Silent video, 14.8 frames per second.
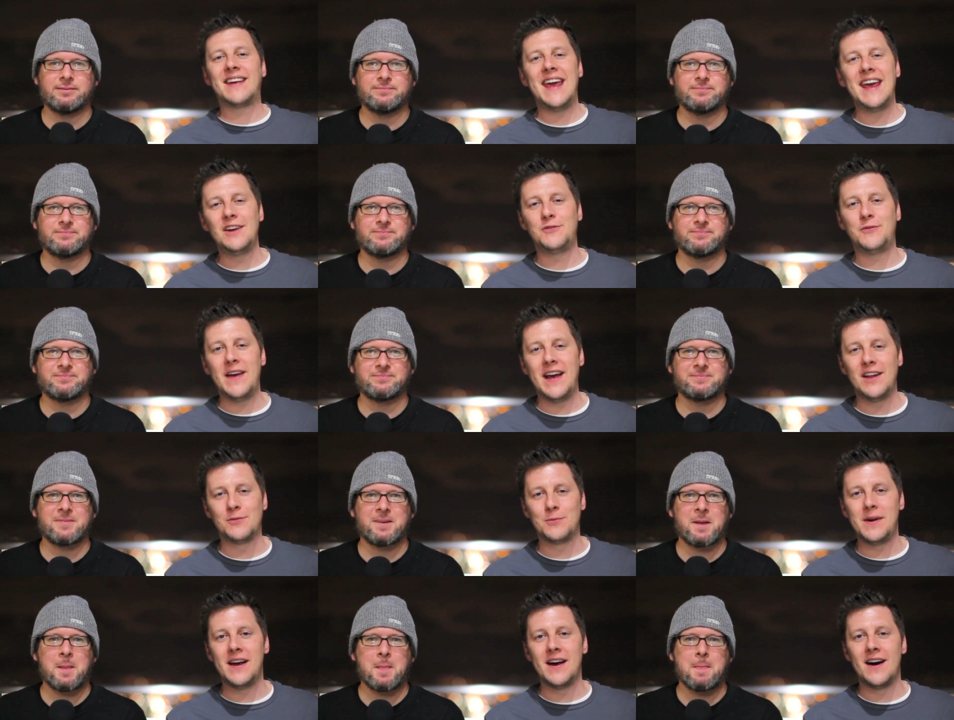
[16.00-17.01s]
Speaker 1: Kings
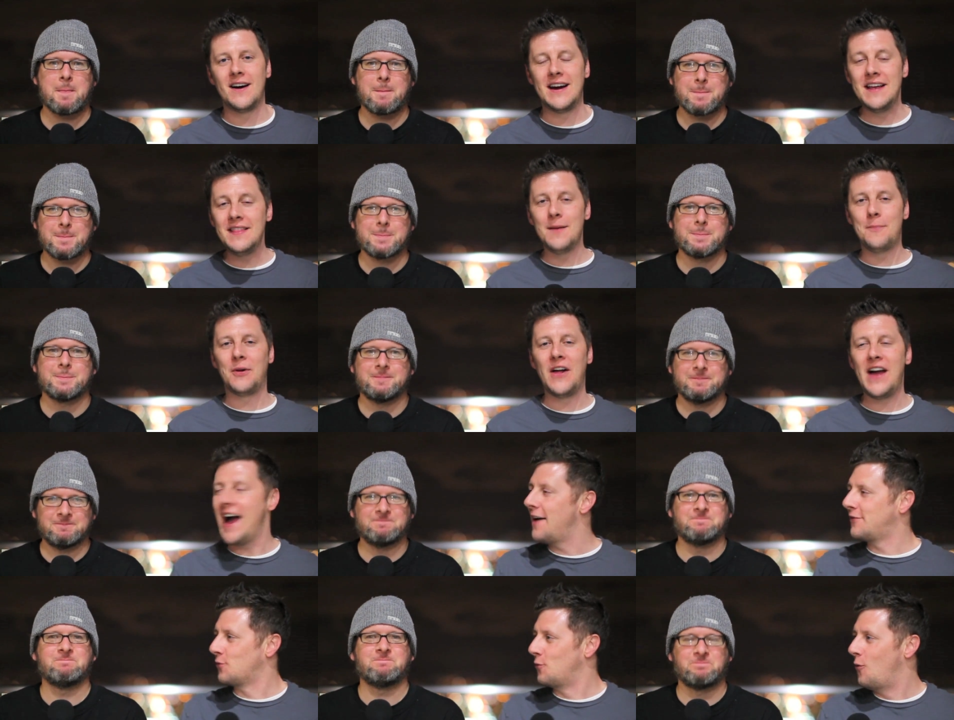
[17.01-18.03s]
fans. We are in the
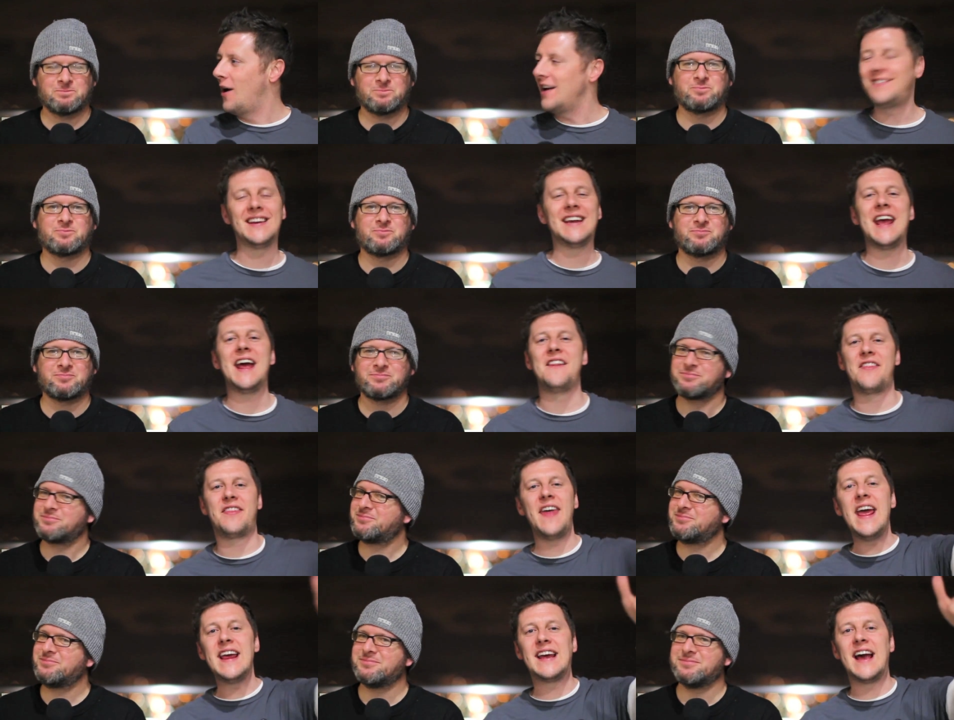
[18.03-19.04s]
playoffs once again,
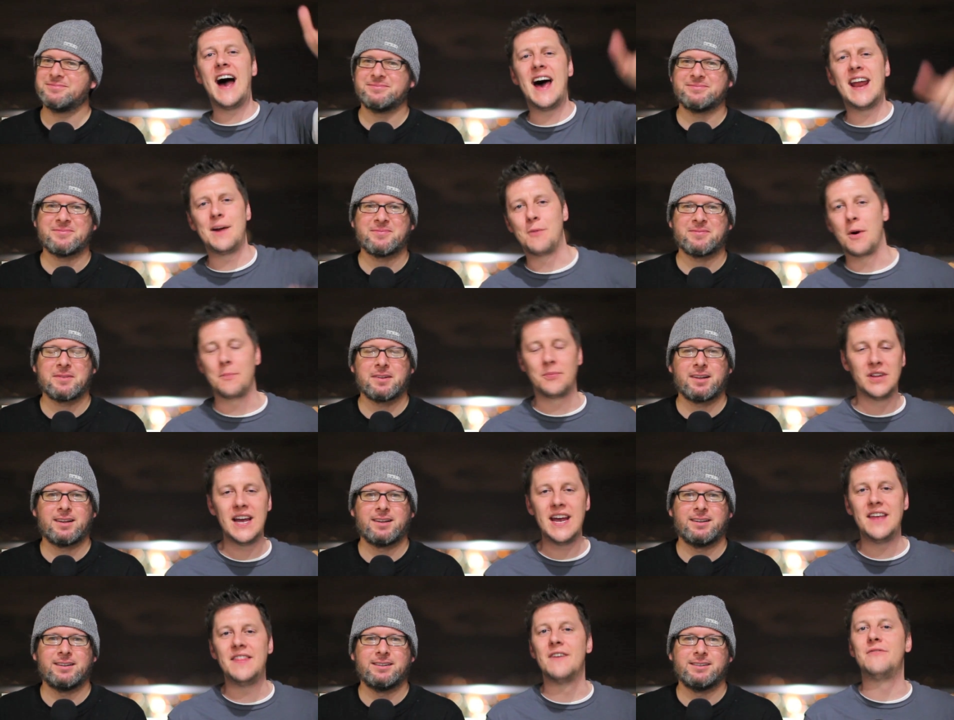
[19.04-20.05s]
thank God, and we're
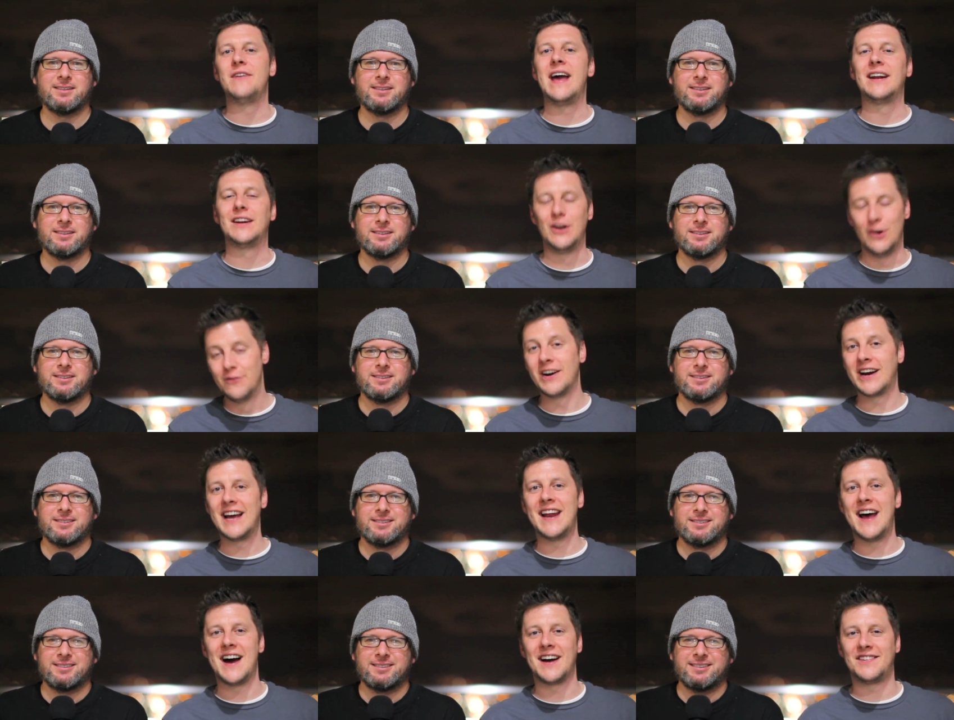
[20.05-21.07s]
playing the Vancouver
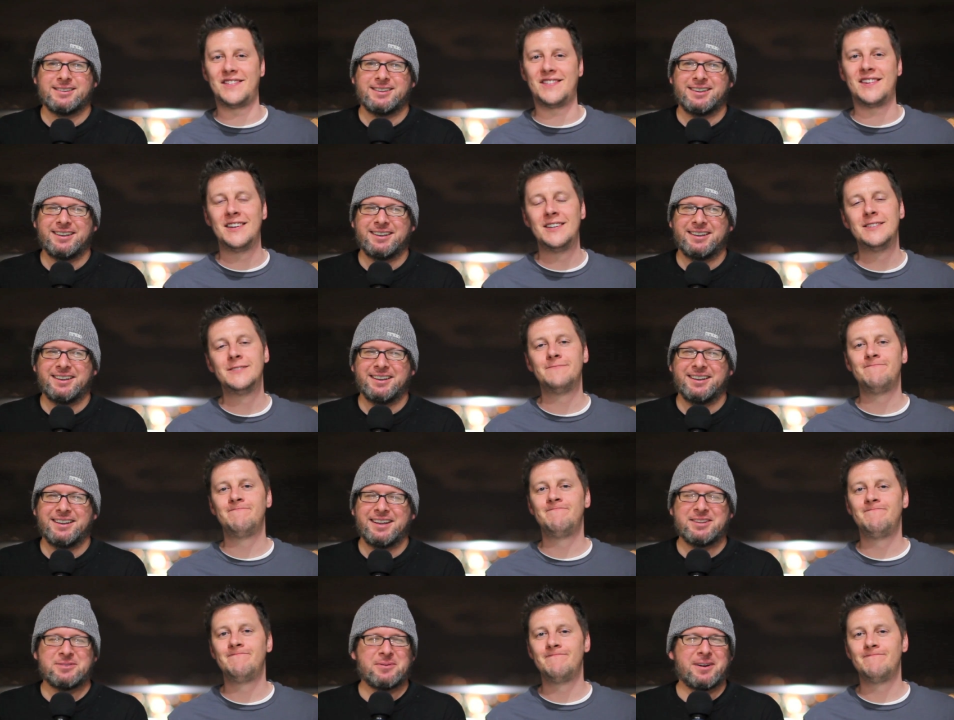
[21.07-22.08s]
Canucks.
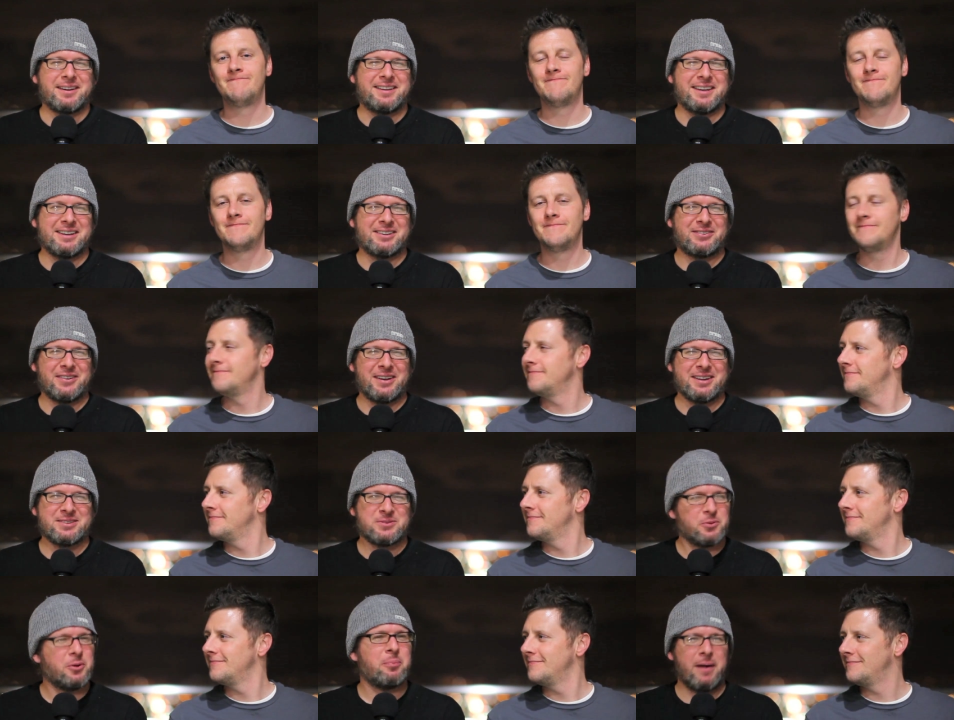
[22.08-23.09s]
Speaker 2: That's right, Kings
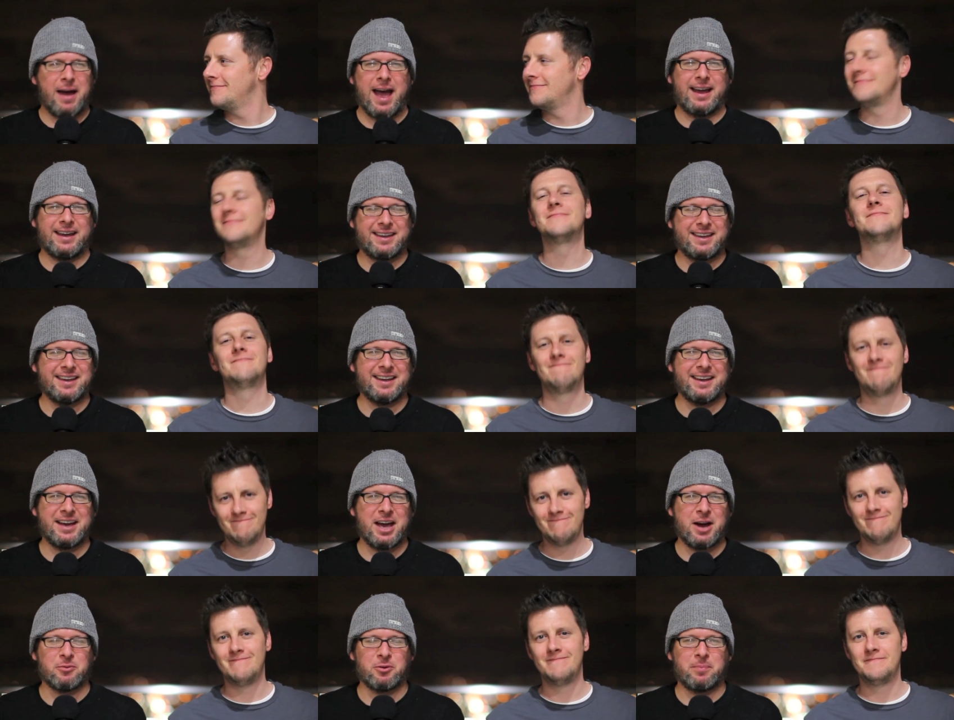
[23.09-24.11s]
fans. We're back.
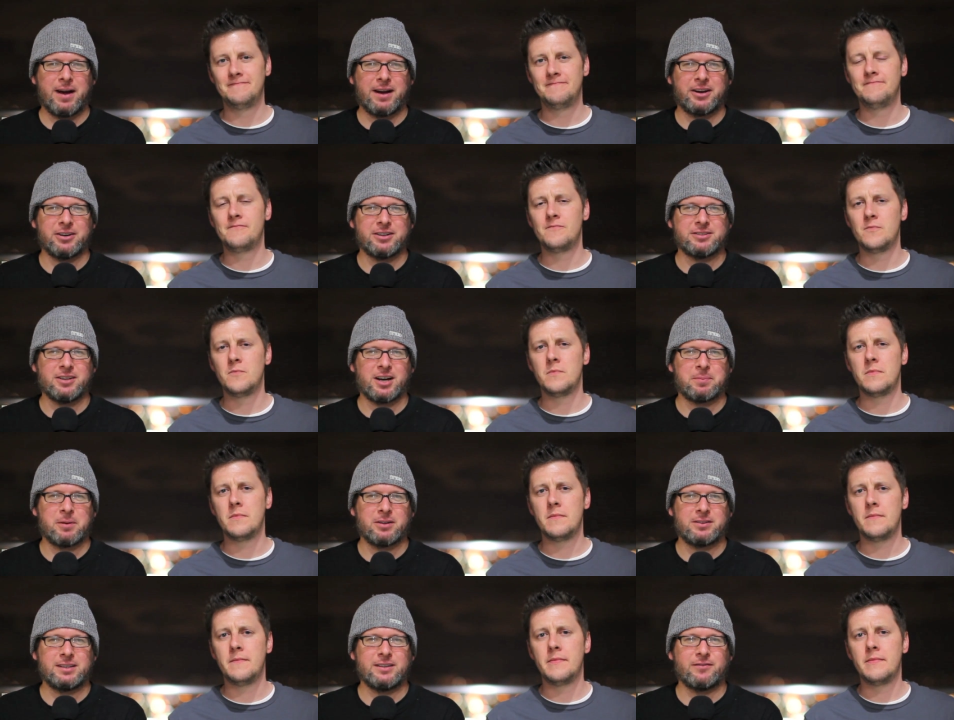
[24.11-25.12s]
Uh, we're back here to talk
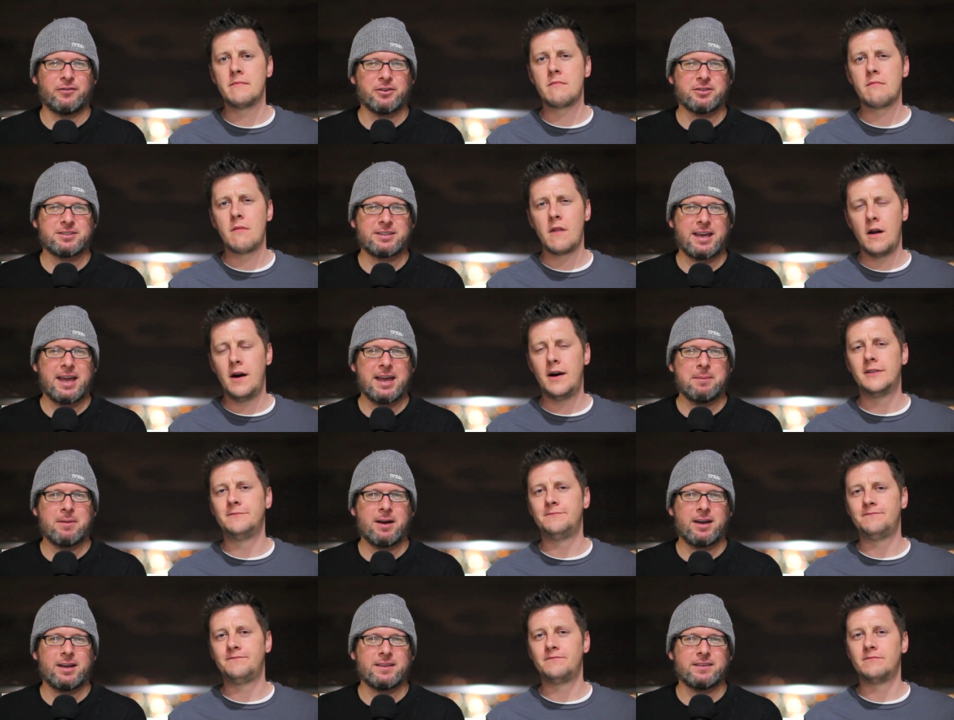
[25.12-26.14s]
about the first game
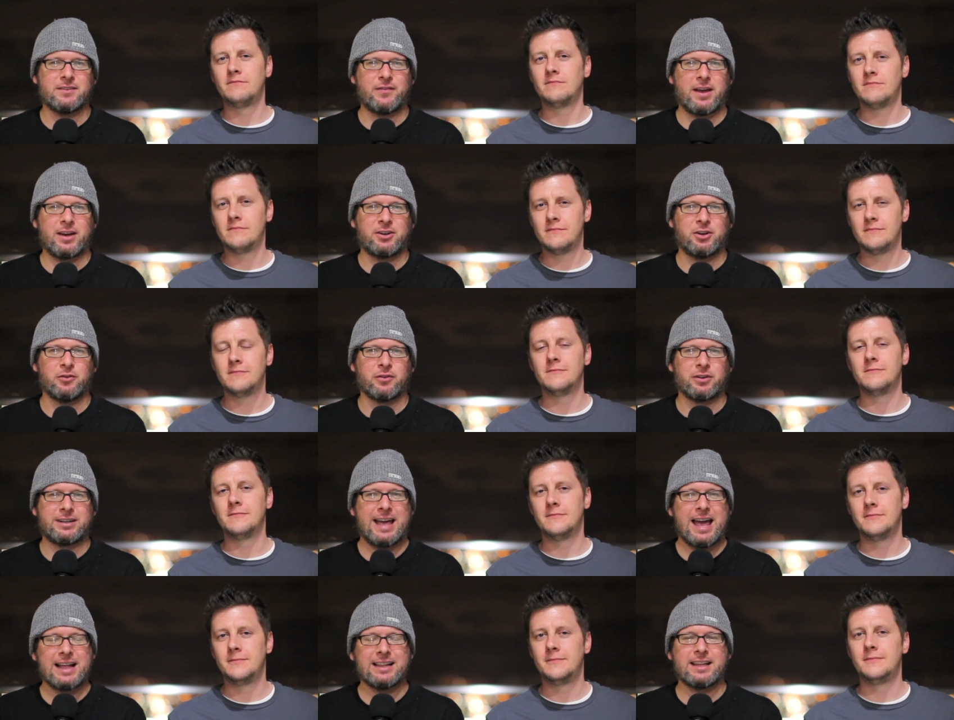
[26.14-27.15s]
uh, in the Vancouver
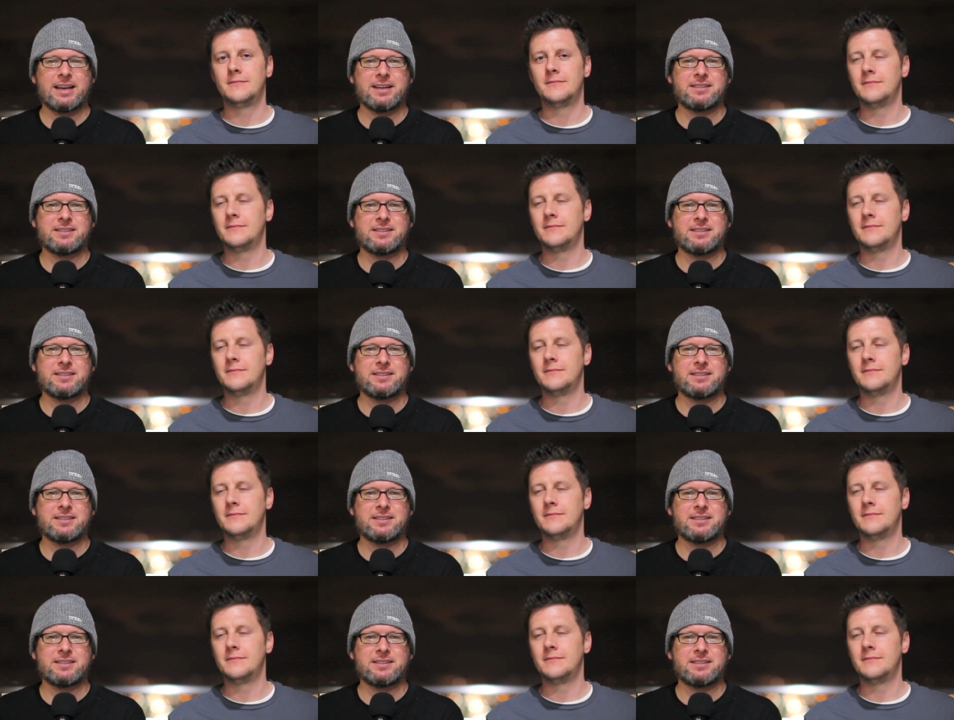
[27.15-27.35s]
LA